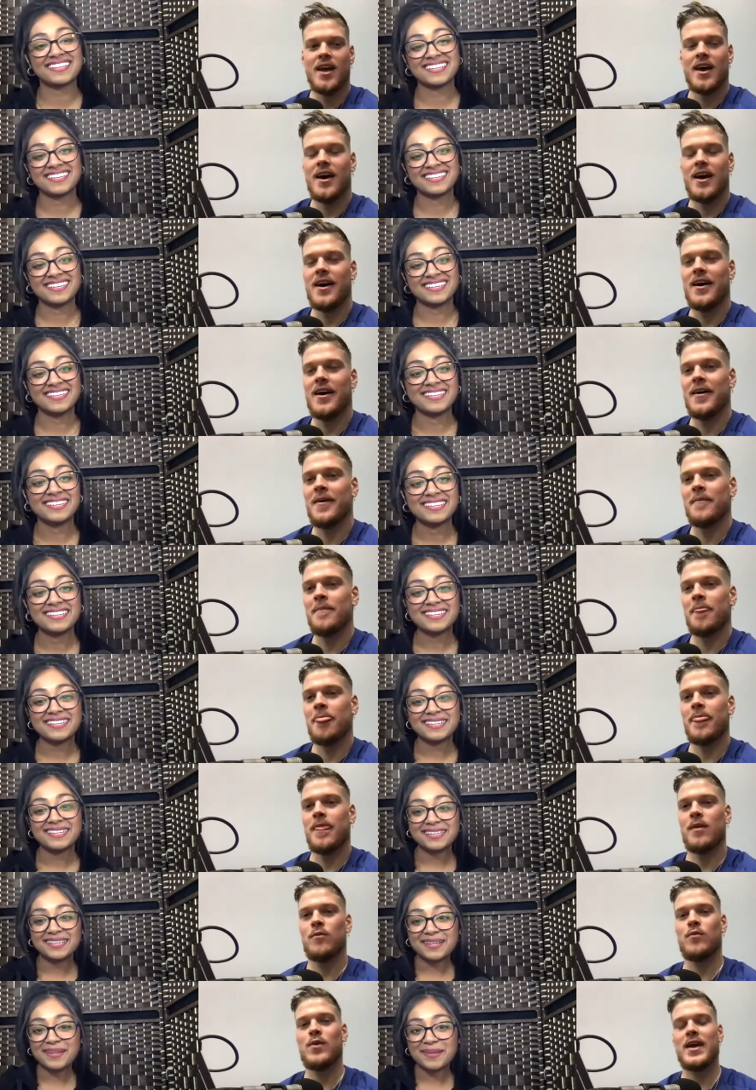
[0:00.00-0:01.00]
Speaker 1: Um,
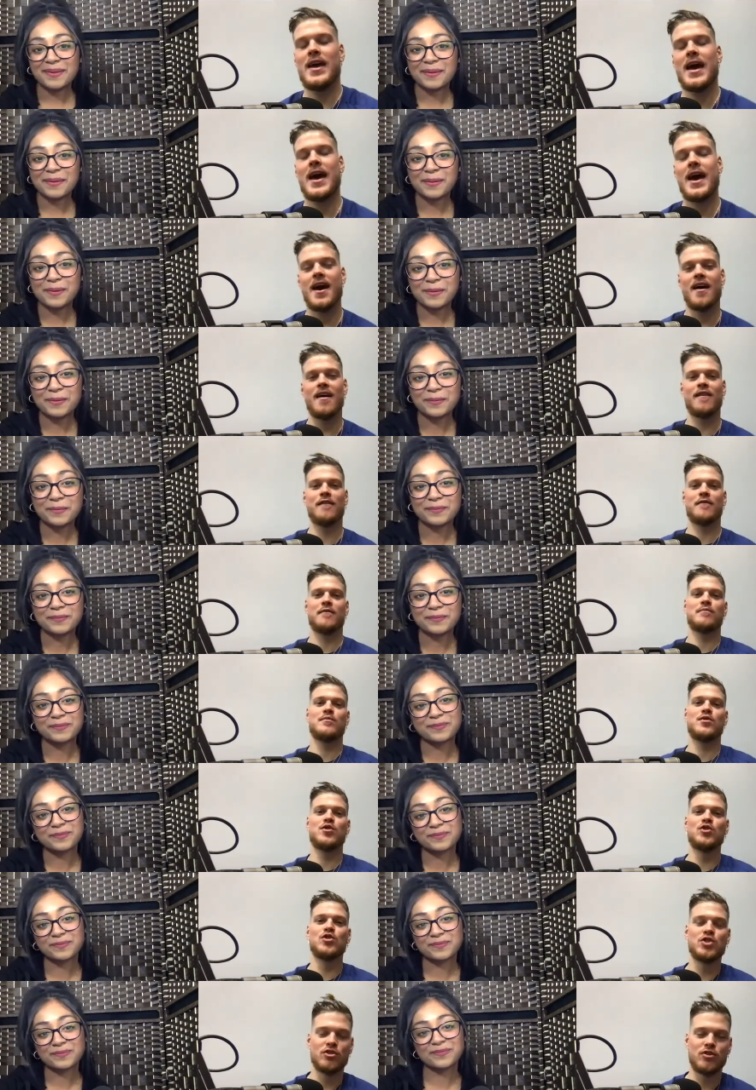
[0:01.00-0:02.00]
we have
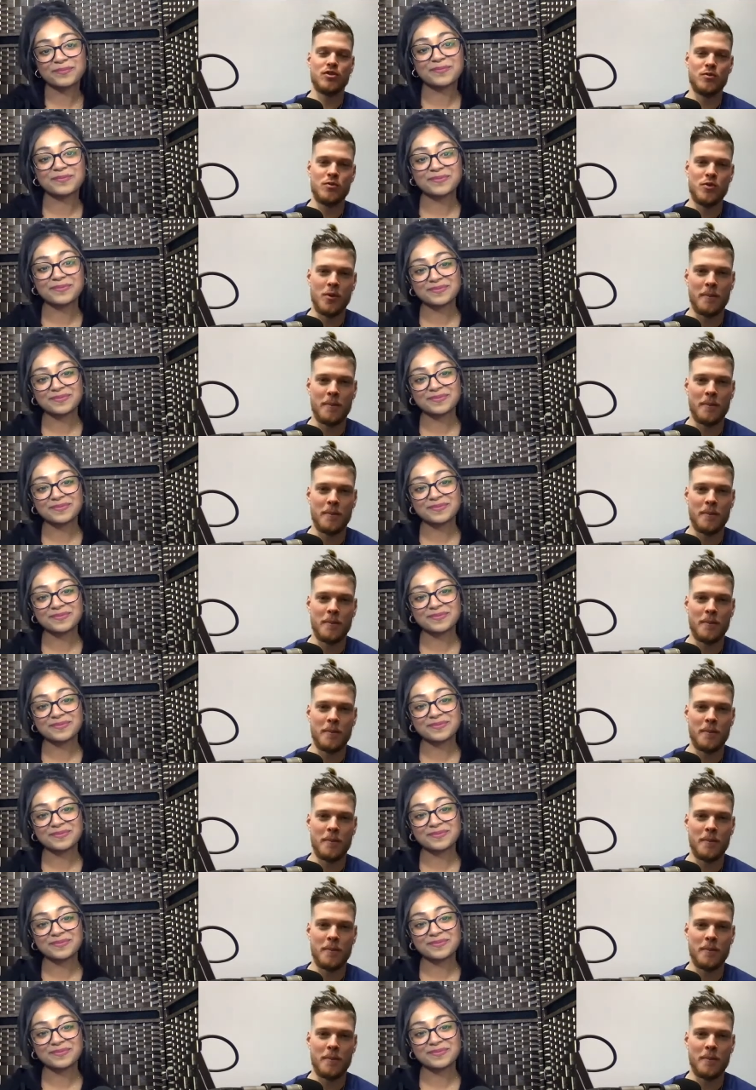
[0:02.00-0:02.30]
mutual, we're